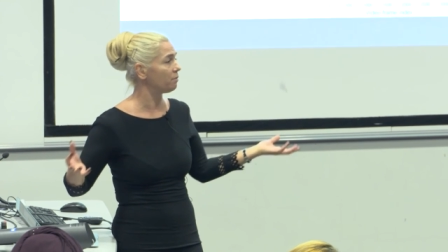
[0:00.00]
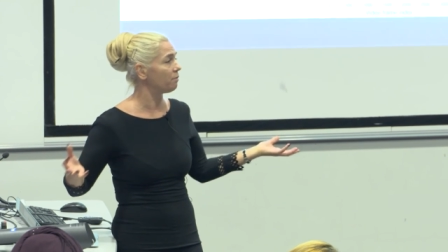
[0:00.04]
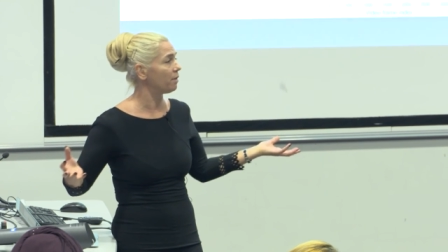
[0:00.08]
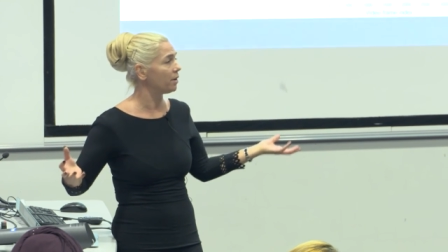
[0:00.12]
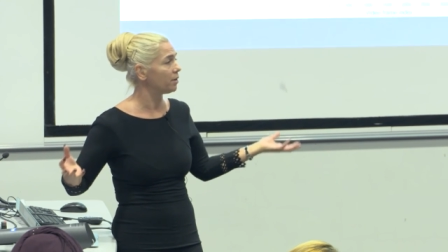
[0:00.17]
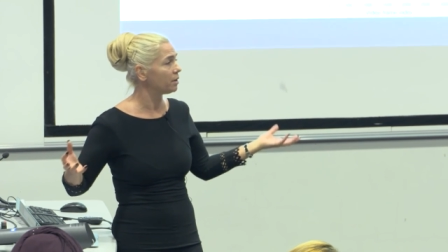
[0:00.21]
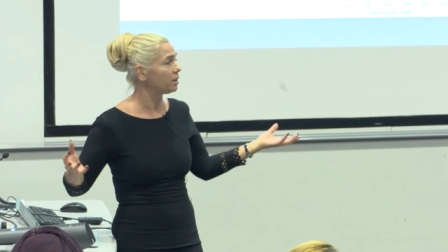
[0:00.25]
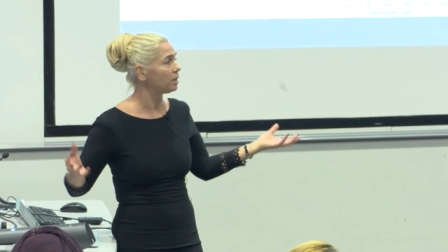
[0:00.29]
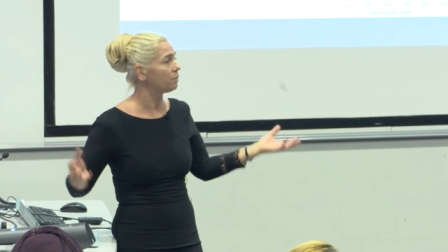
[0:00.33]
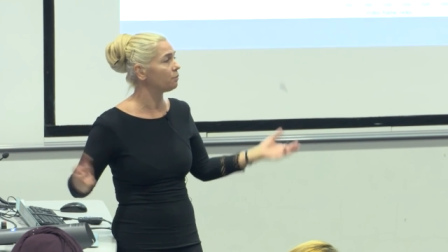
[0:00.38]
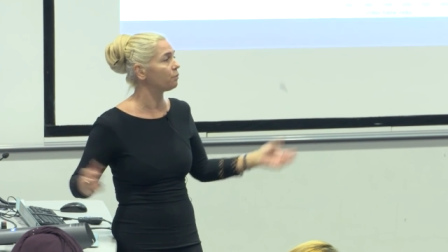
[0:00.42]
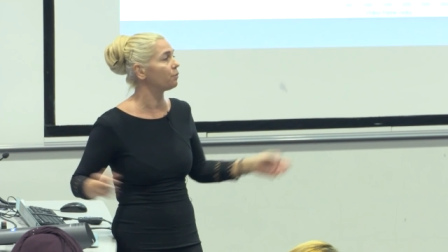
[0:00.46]

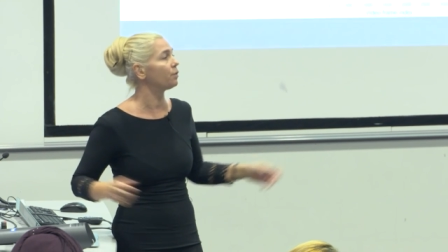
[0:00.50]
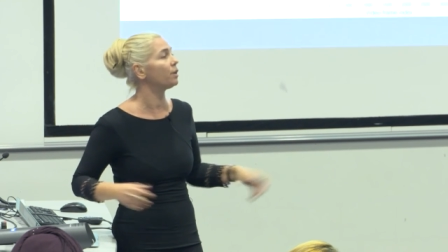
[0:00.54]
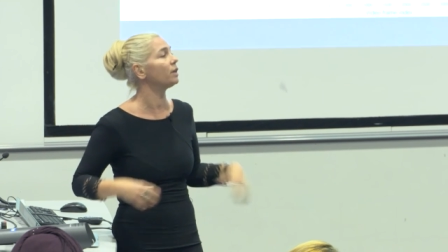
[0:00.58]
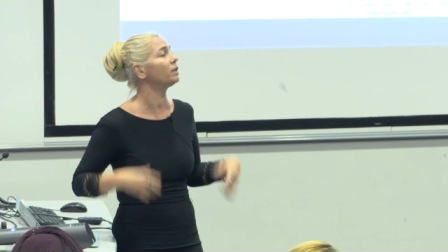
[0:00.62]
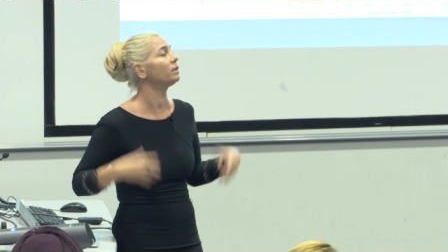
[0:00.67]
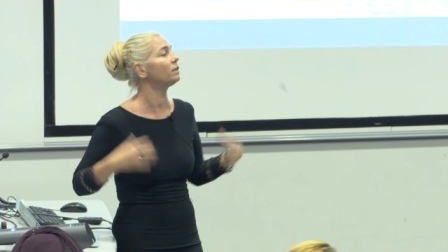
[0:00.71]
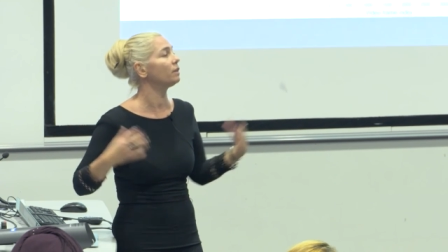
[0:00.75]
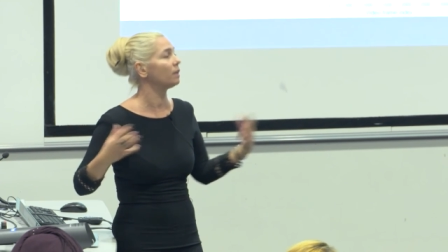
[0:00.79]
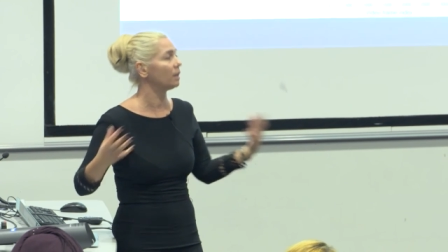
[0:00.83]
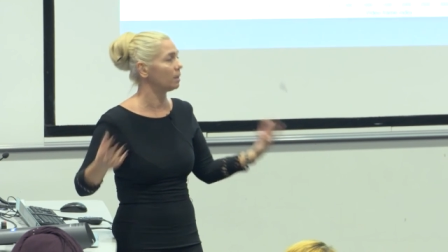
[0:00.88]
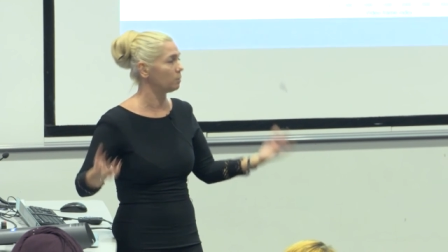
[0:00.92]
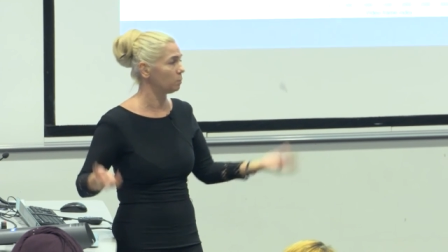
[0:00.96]
very
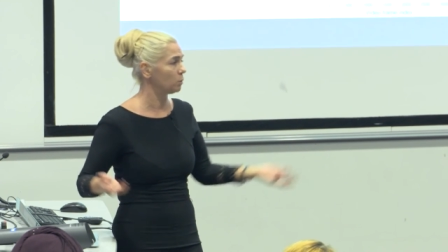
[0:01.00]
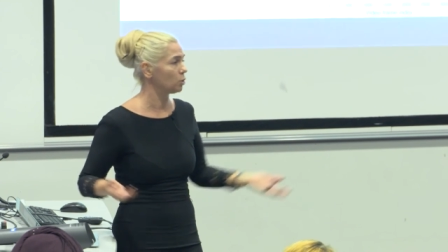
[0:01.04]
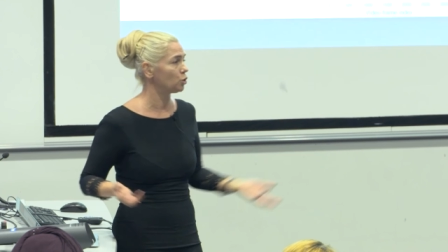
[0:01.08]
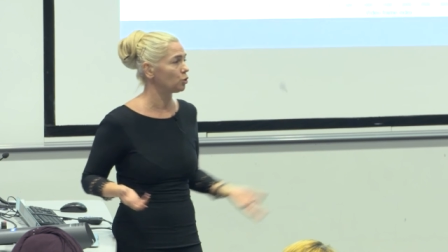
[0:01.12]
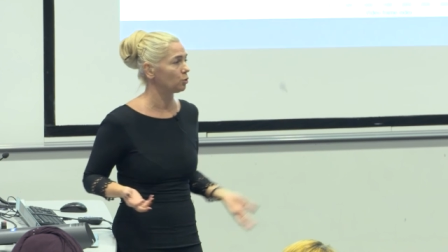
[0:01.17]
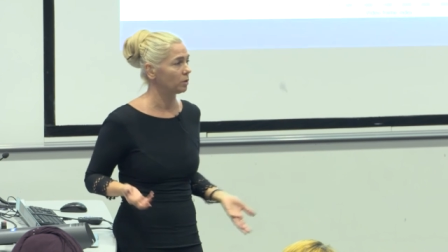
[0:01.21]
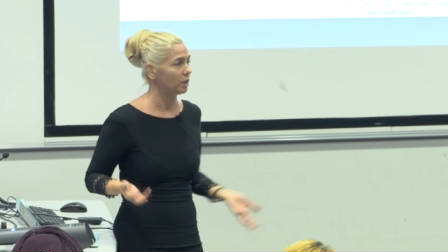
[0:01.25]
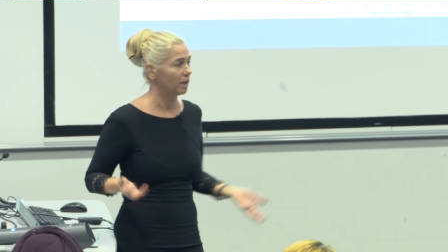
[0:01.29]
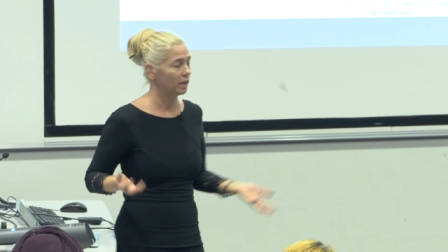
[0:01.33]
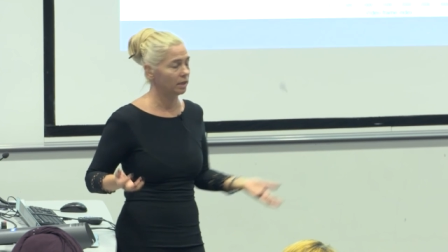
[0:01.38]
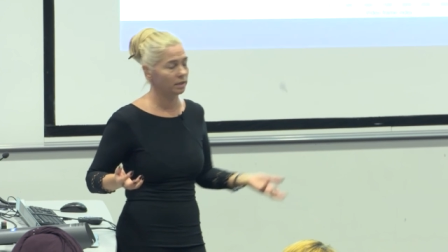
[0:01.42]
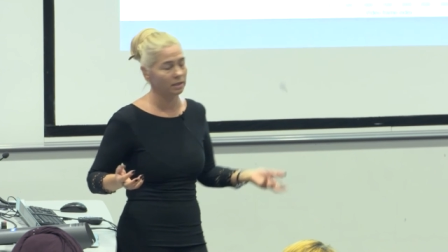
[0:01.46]
different, and we
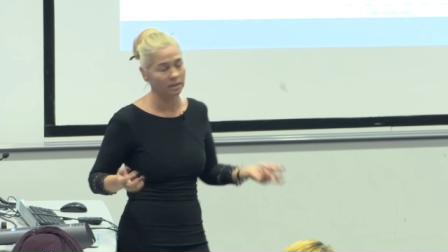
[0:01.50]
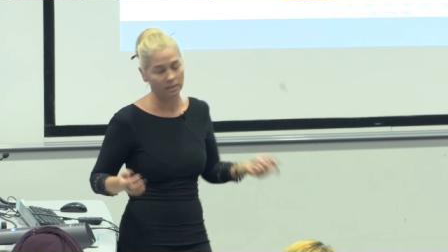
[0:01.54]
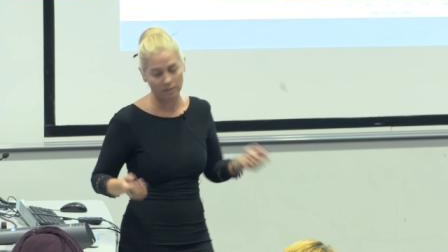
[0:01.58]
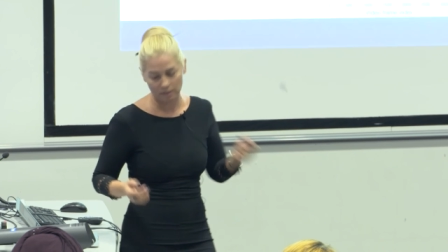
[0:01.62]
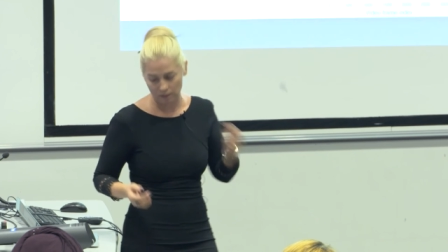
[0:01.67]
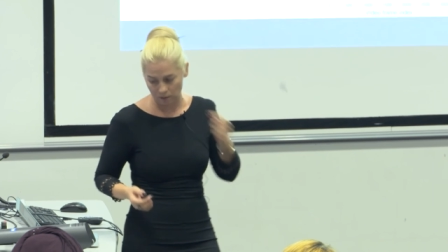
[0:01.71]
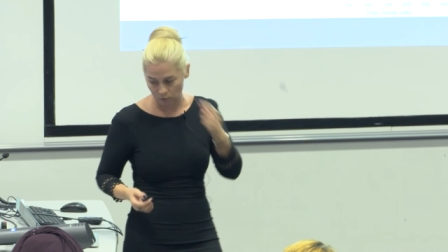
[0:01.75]
should take this